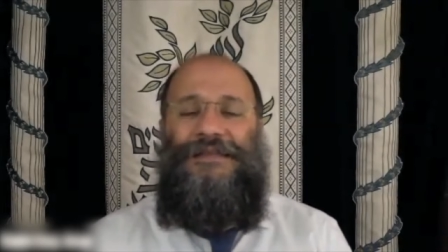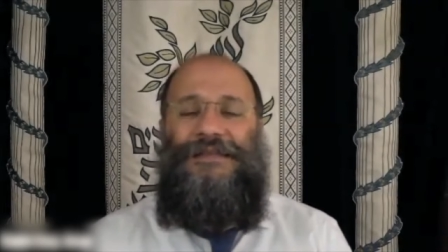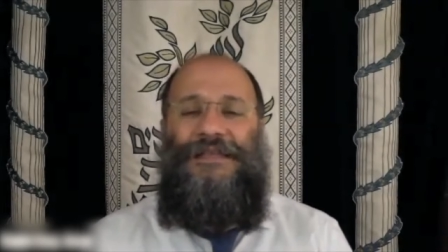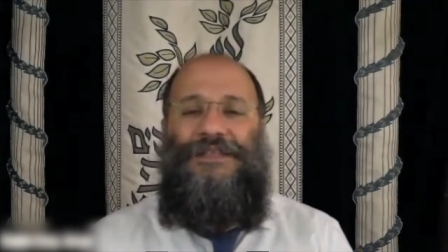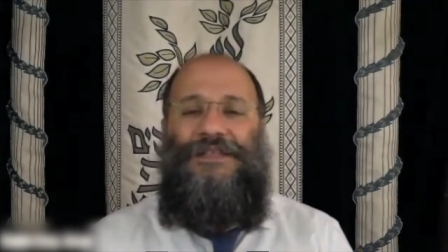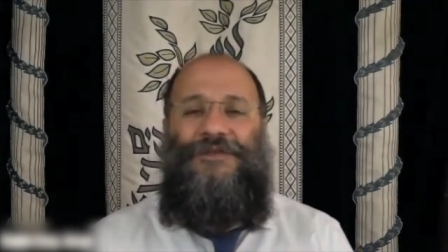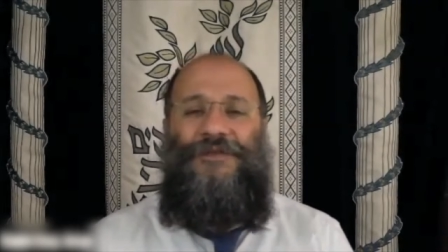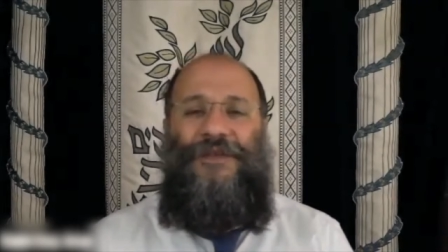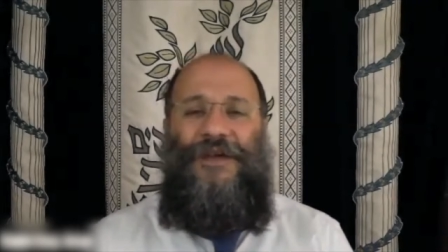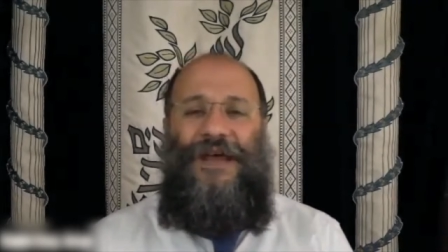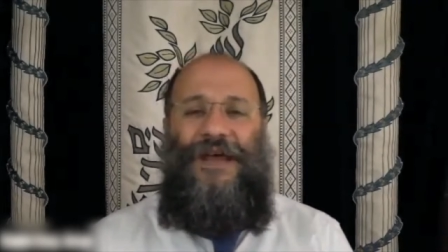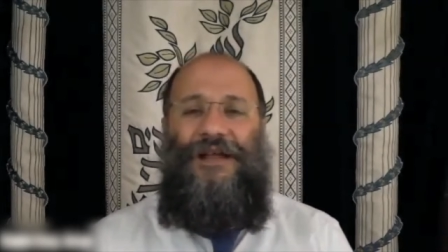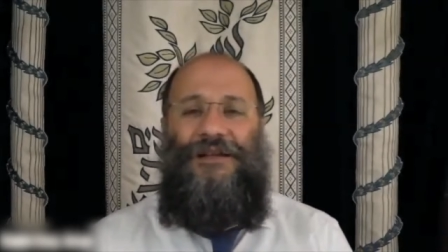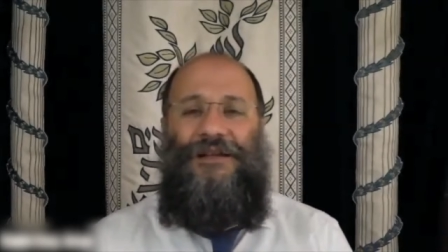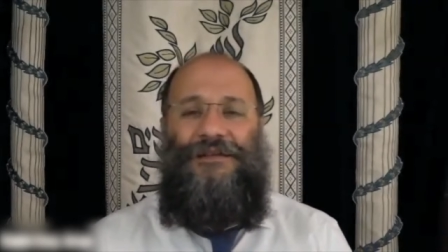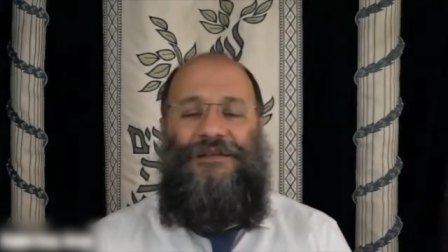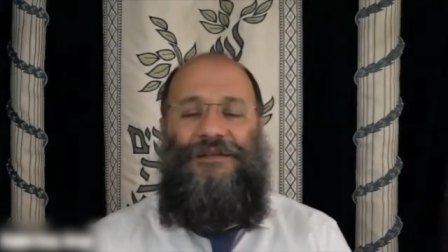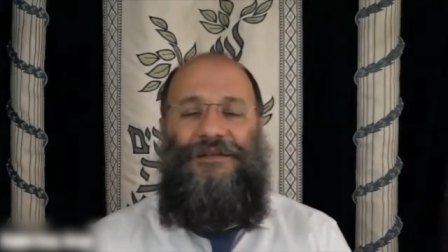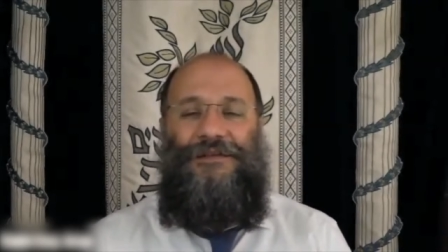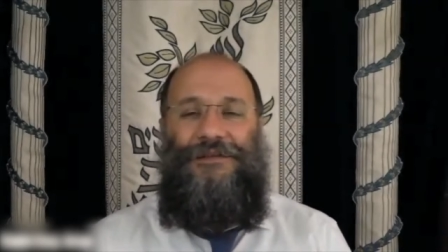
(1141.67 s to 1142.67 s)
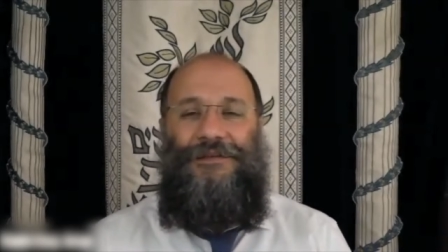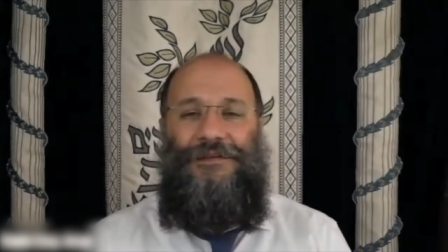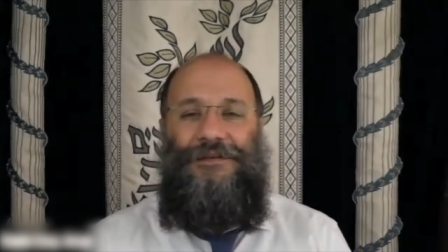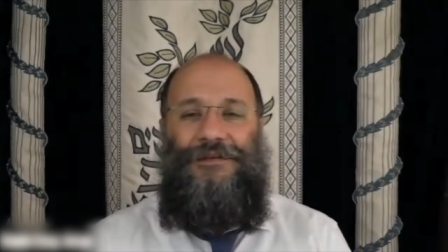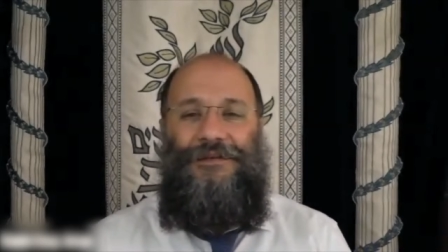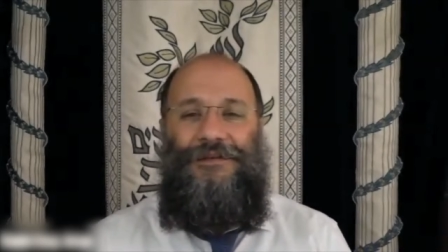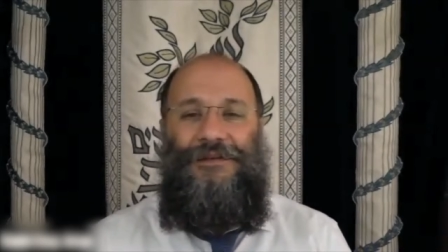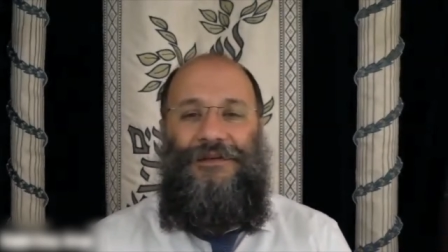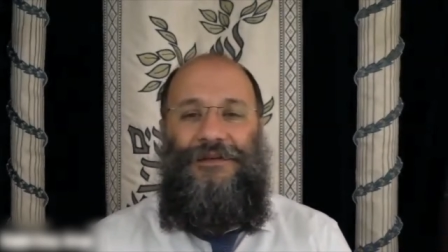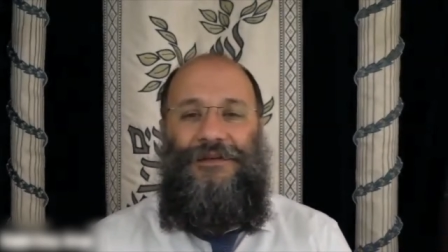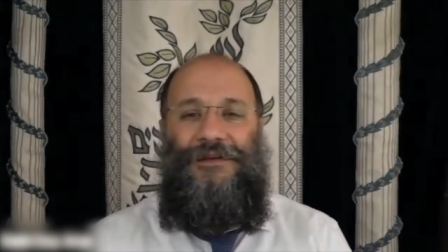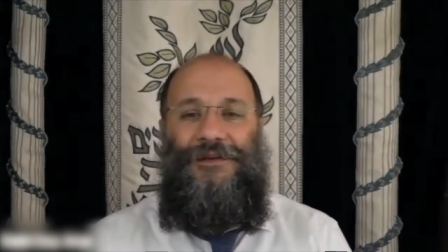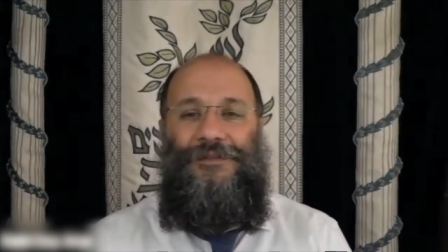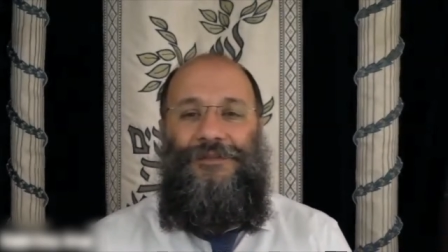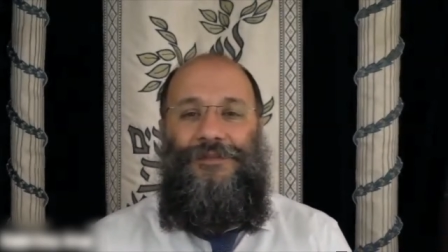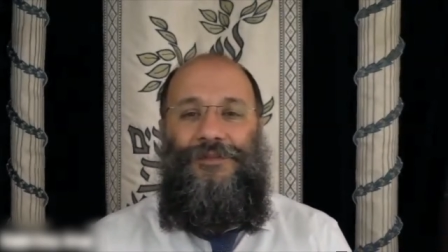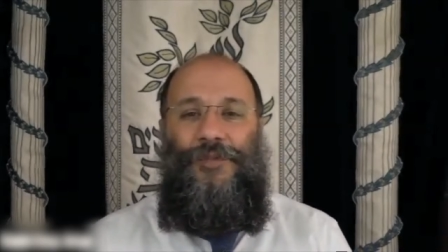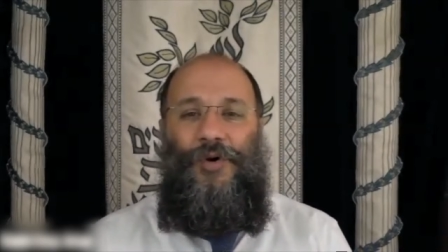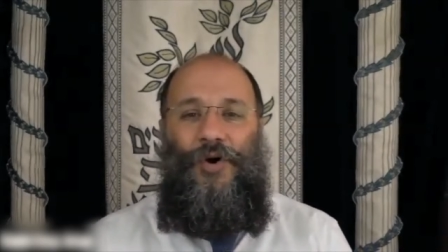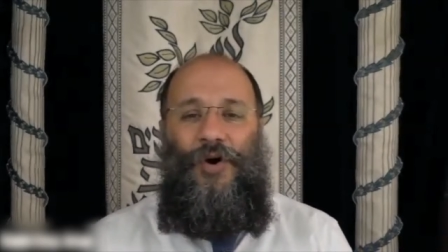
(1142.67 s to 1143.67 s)
is felt
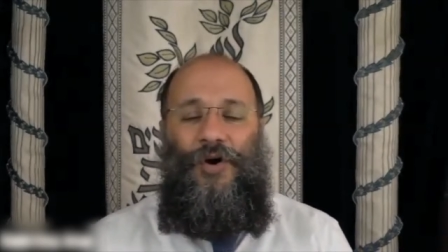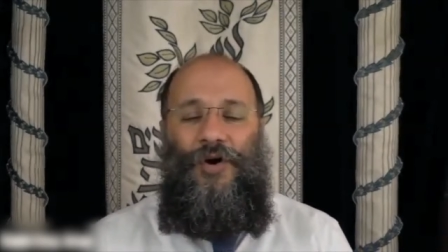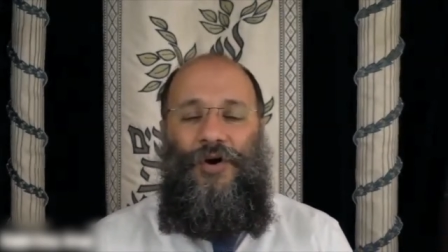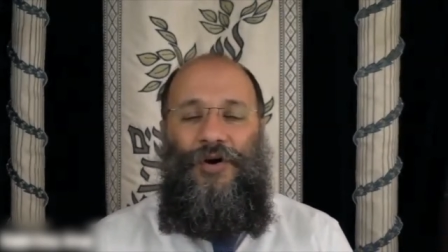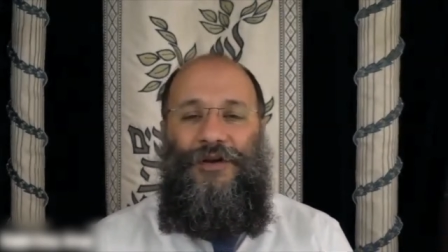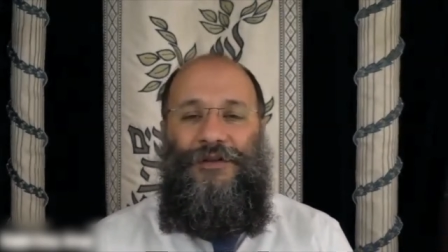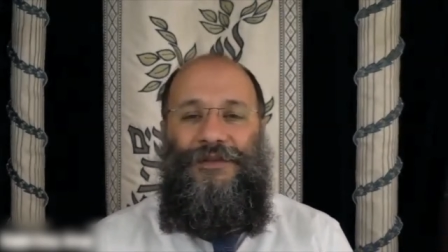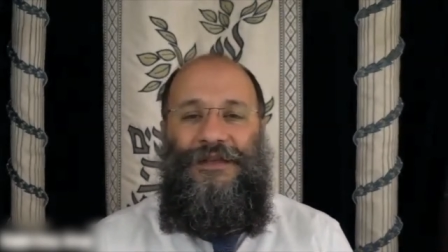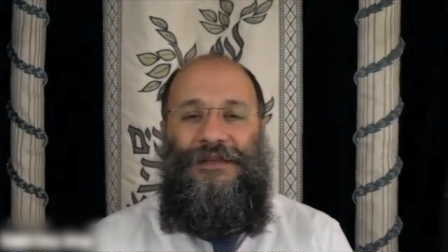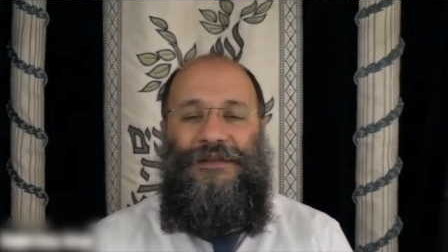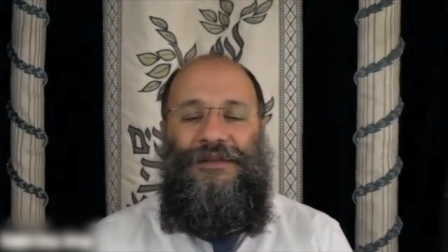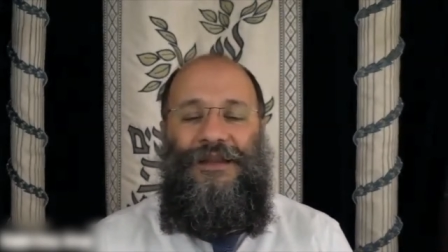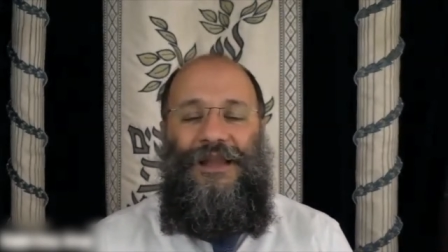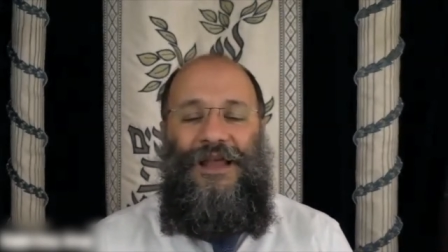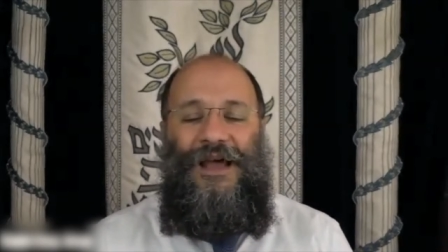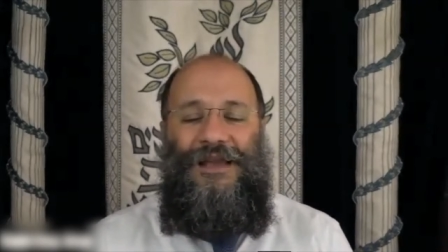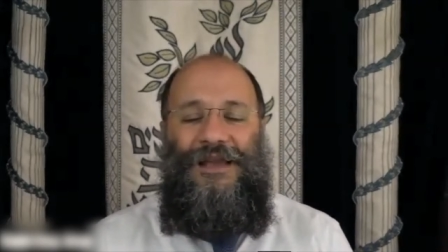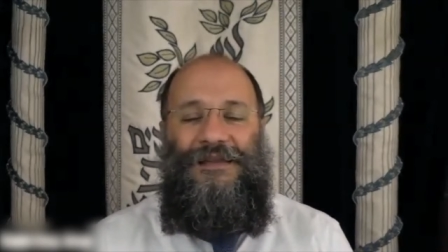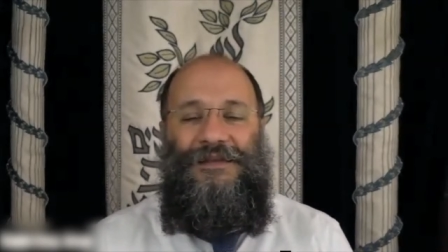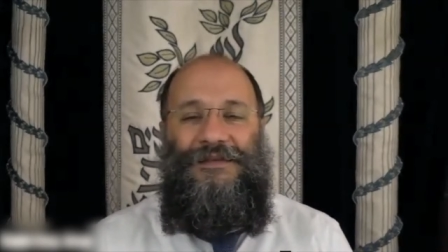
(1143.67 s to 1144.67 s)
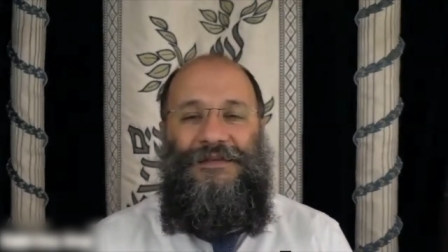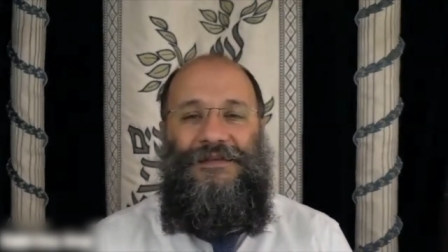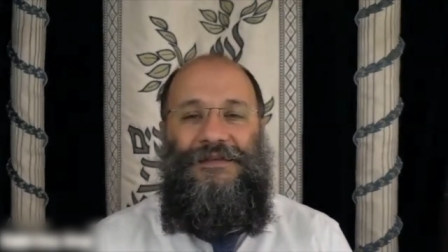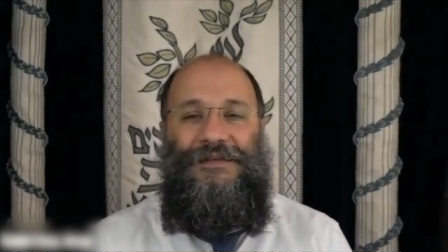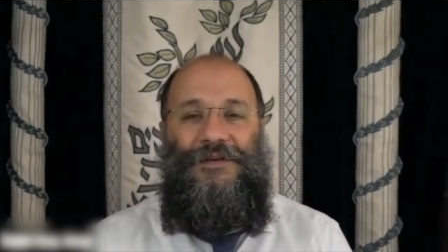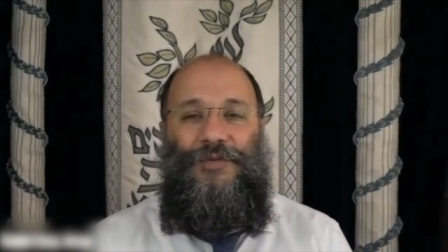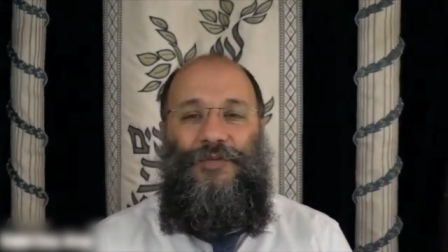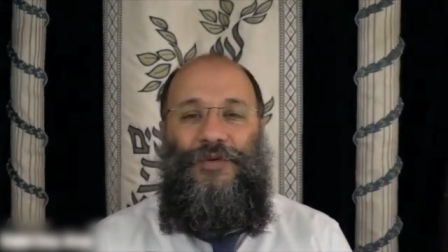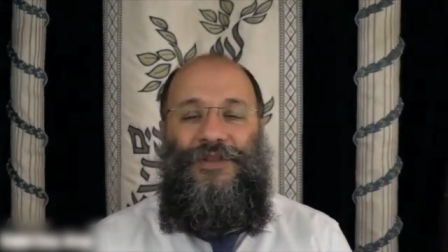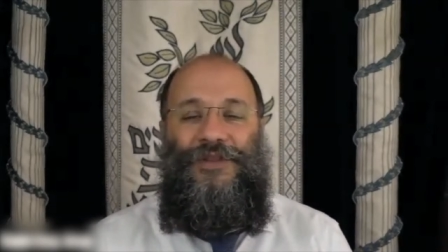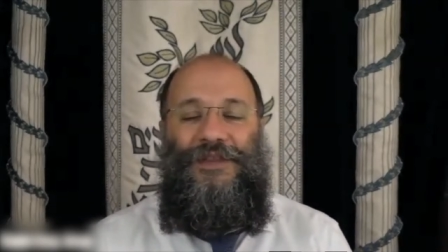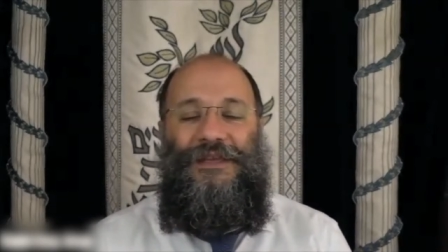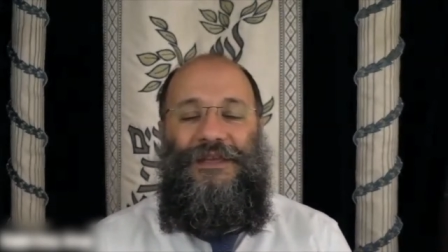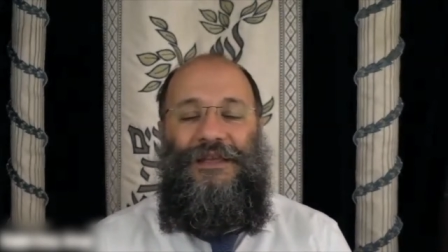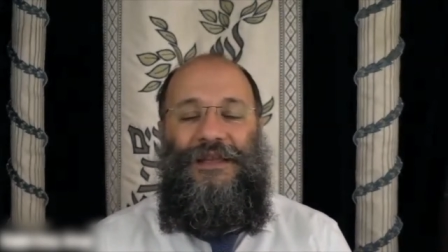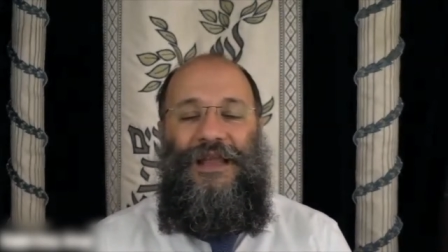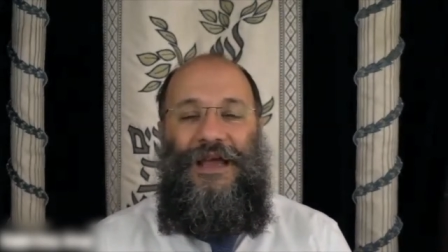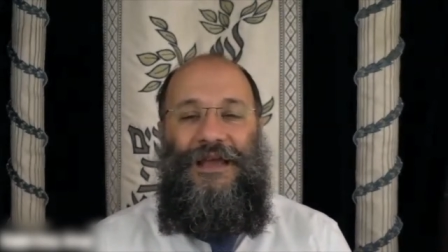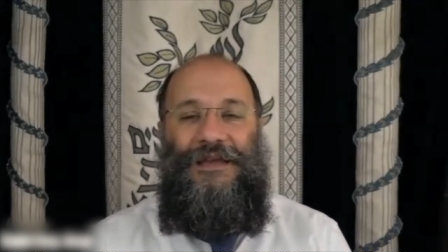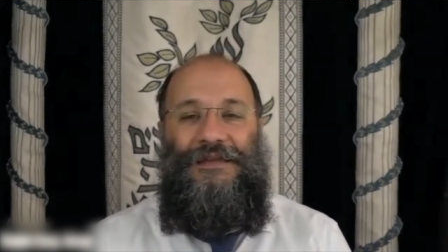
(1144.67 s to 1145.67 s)
more than light within
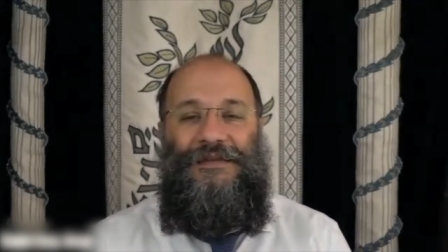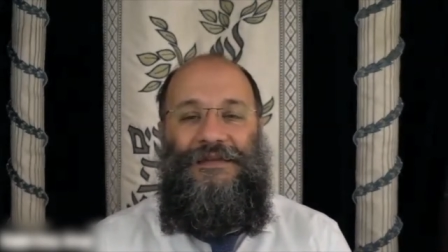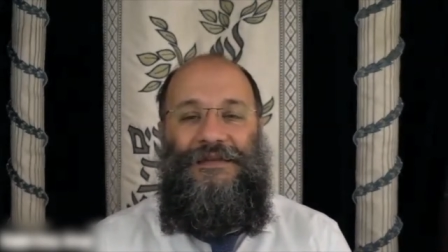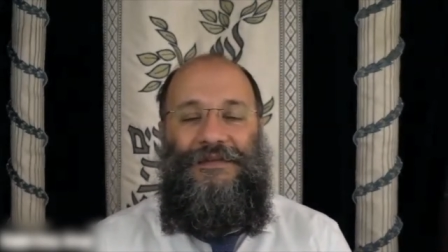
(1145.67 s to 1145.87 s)
light.